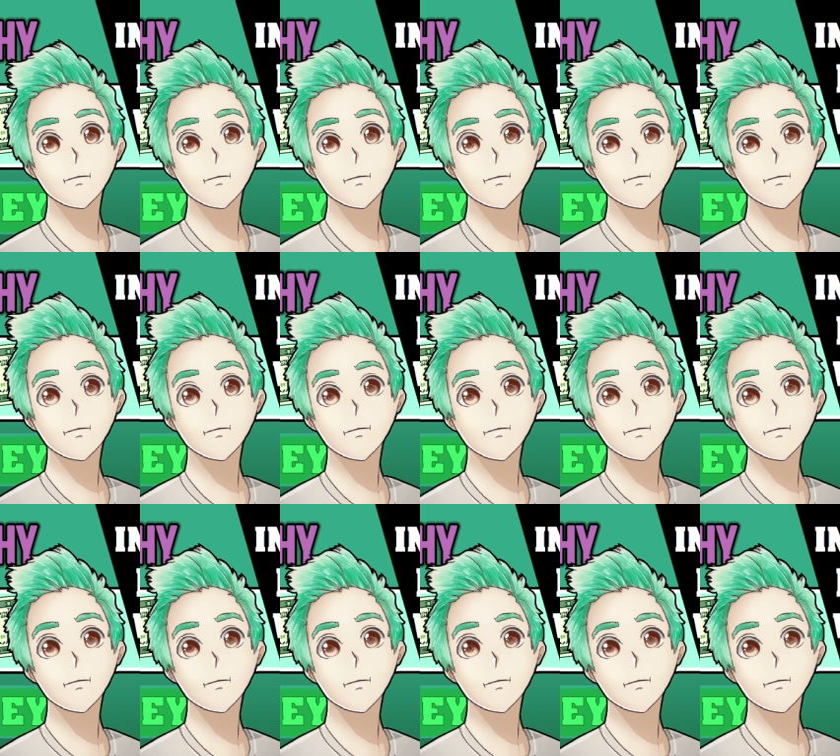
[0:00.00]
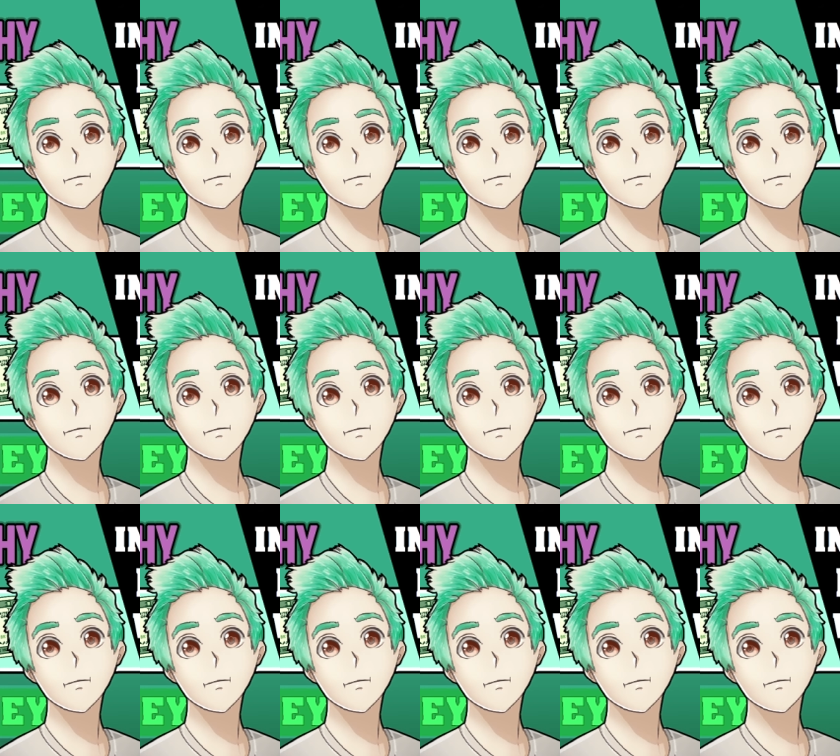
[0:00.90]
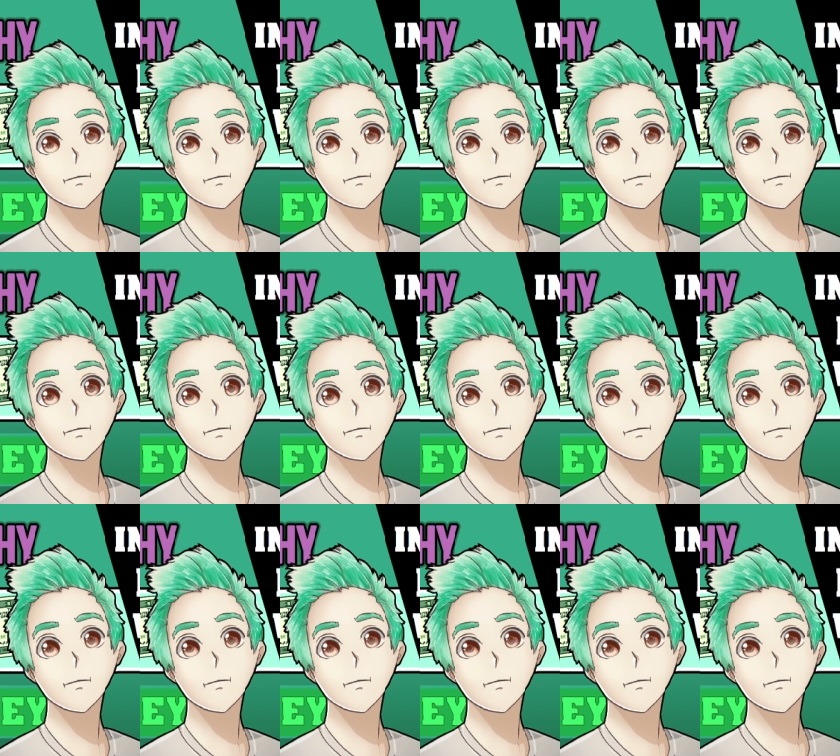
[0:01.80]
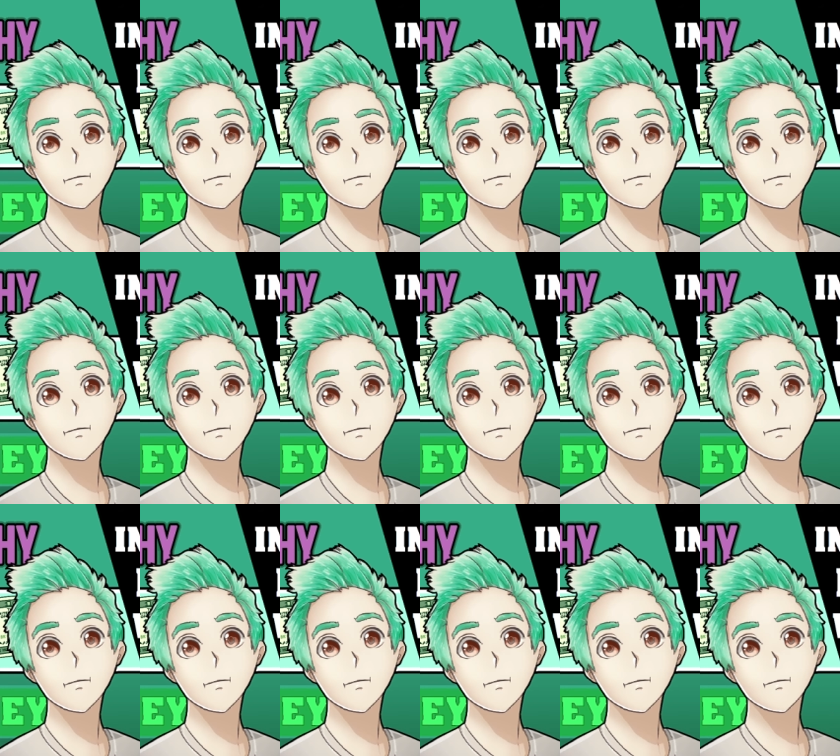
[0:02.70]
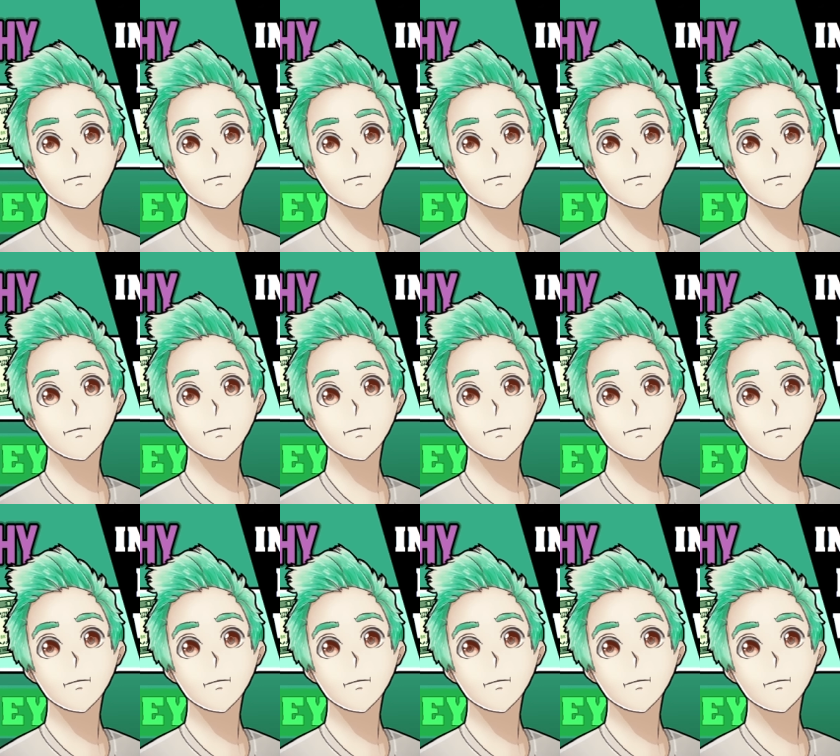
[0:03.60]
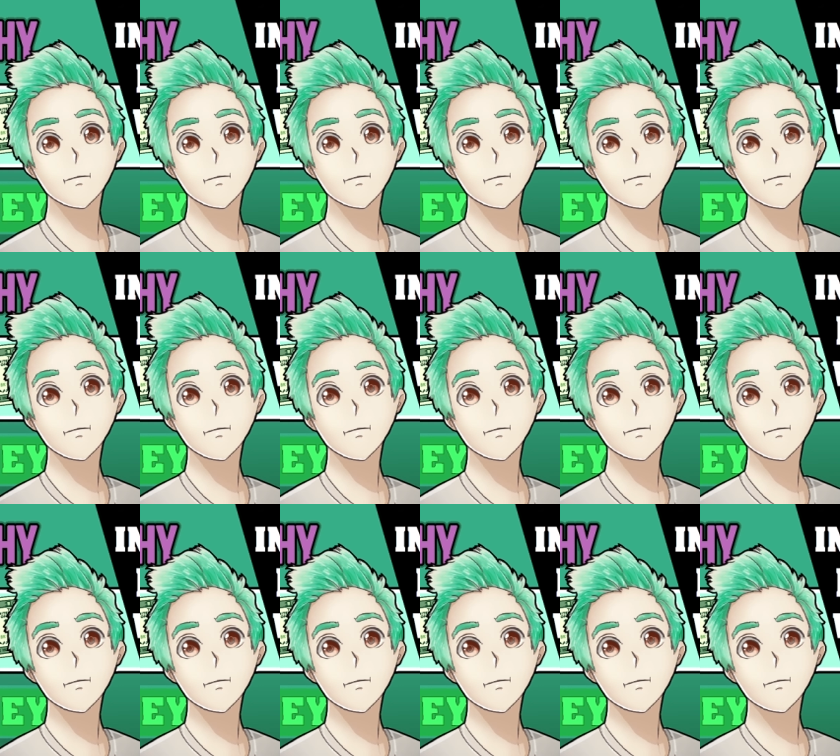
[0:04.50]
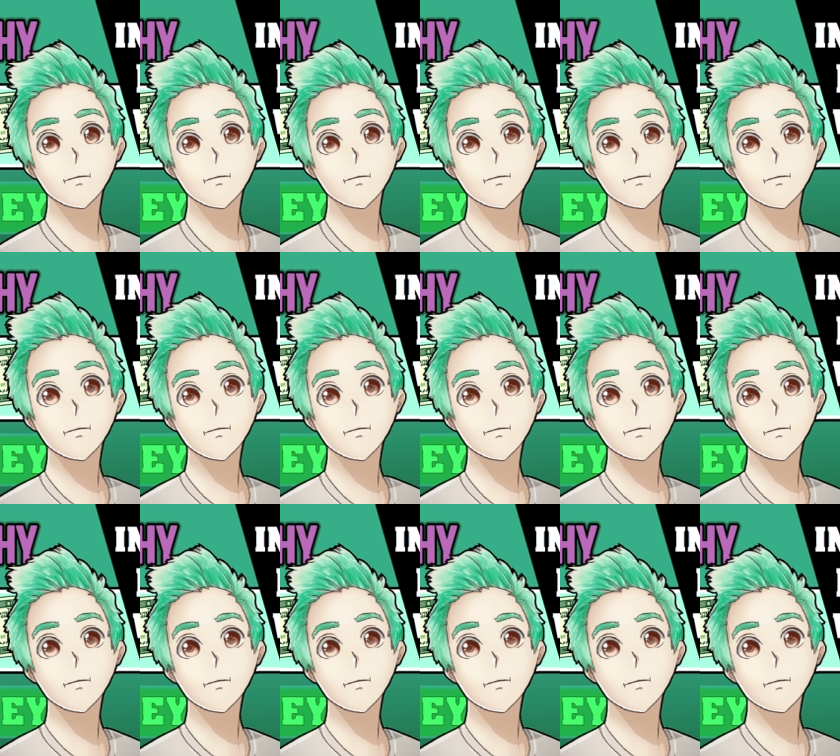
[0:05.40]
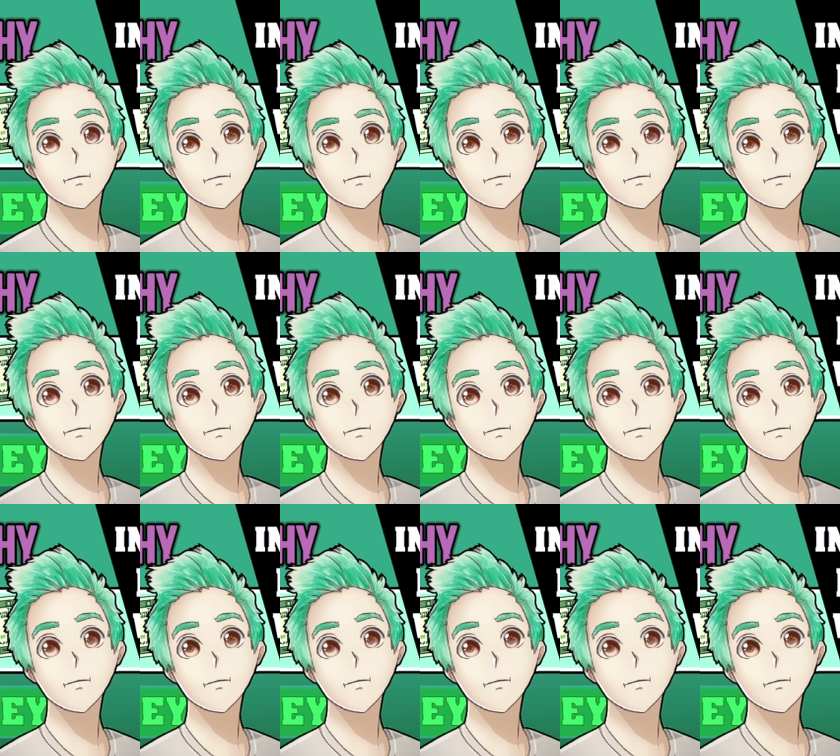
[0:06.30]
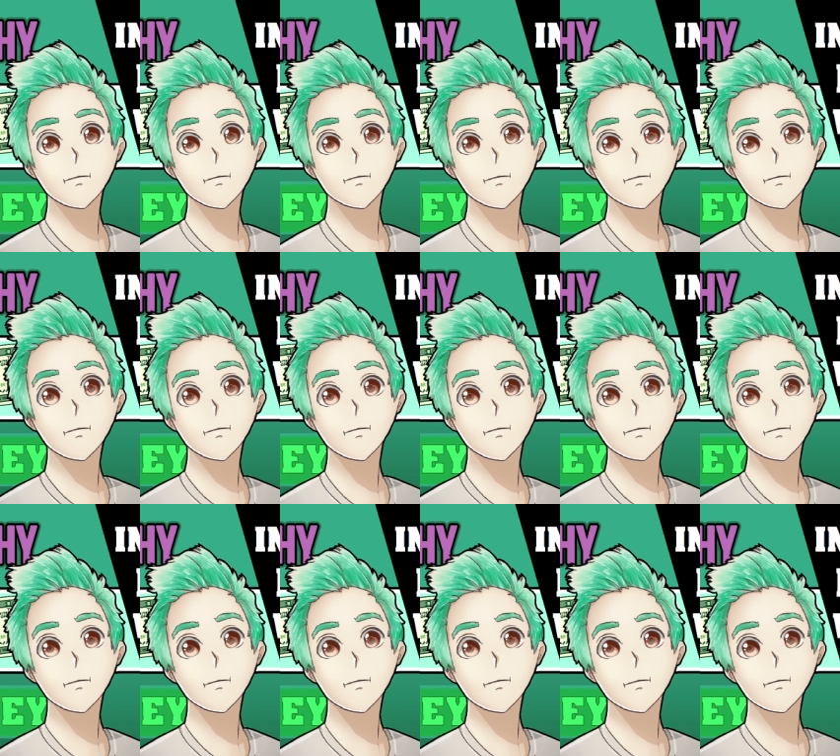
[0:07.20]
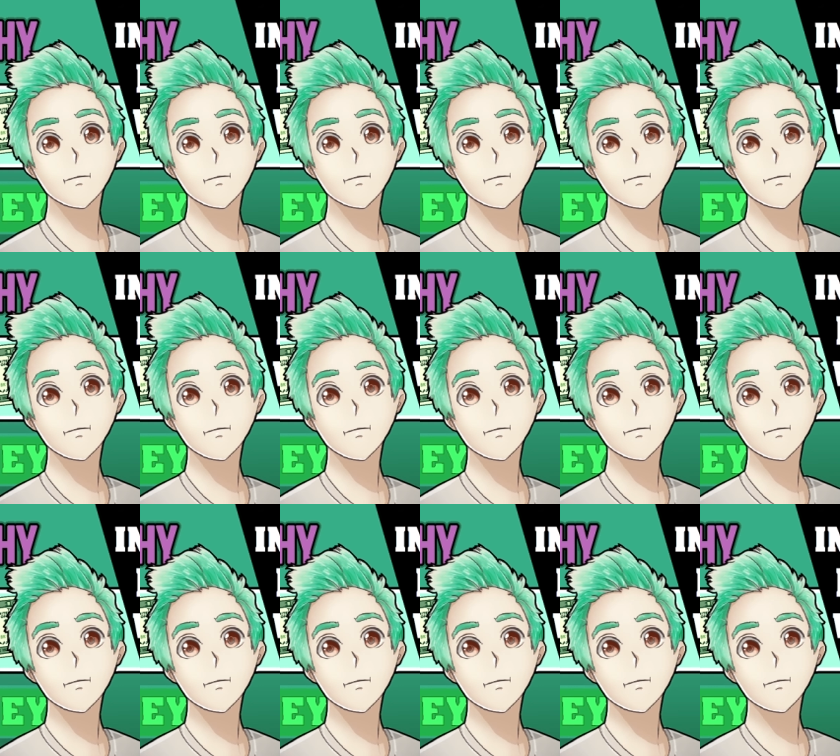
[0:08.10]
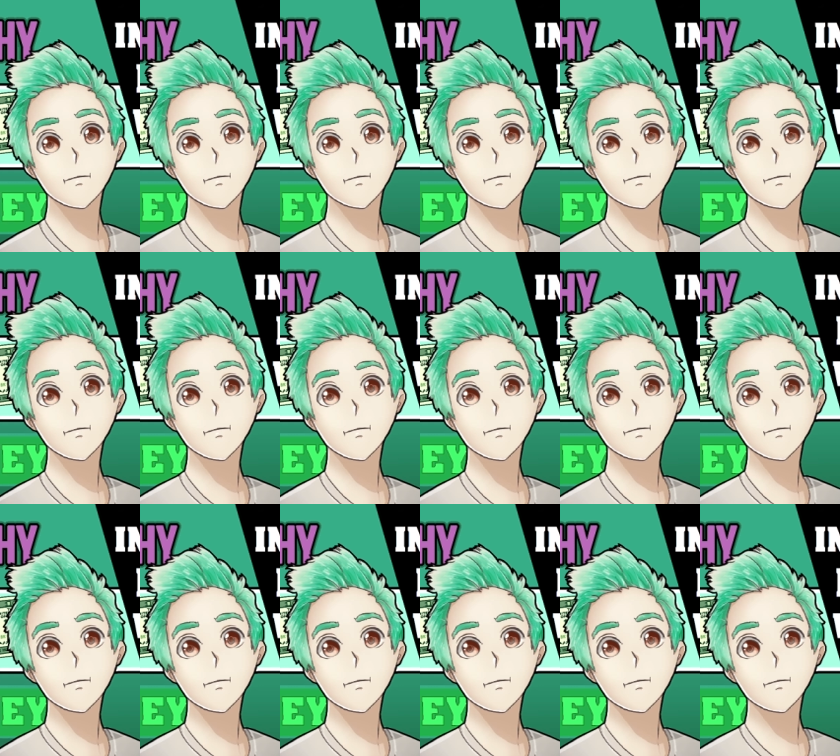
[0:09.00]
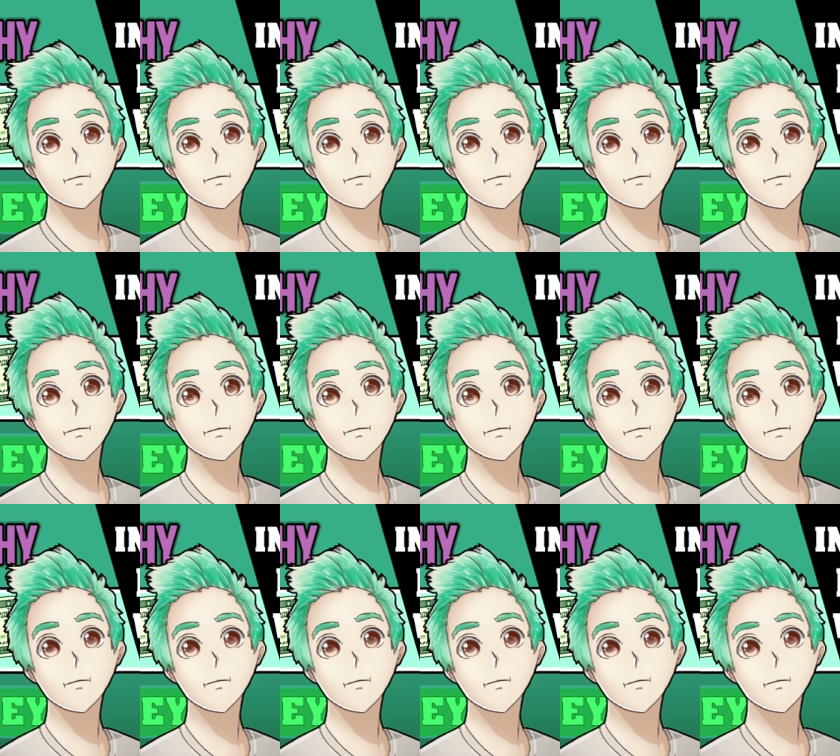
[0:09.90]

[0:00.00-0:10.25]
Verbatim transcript: and then you use some of that money to add a ton of value to your property with the renovation. And this adds equity and the ability to rent it out for more.